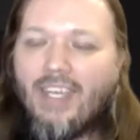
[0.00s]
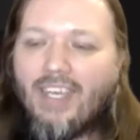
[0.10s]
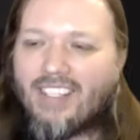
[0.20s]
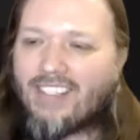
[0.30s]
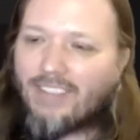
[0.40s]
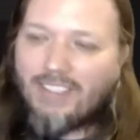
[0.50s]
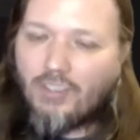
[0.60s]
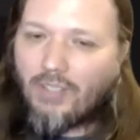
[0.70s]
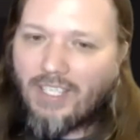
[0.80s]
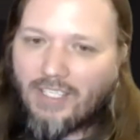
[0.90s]
And it's not that
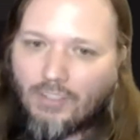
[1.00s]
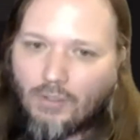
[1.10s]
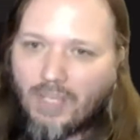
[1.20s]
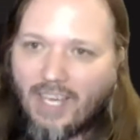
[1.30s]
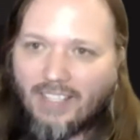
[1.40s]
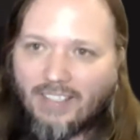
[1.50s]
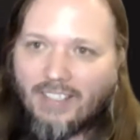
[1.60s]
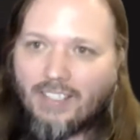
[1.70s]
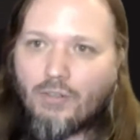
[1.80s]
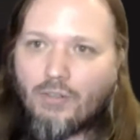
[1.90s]
you can't do that
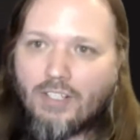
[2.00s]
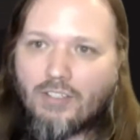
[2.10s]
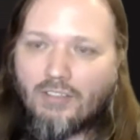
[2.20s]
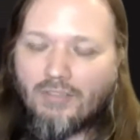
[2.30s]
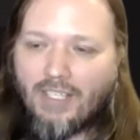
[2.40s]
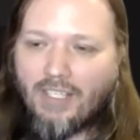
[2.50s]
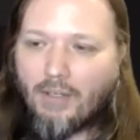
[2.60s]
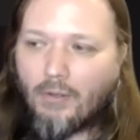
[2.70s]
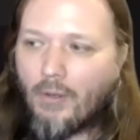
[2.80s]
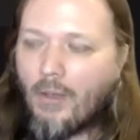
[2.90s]
in a traditional
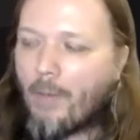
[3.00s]
video,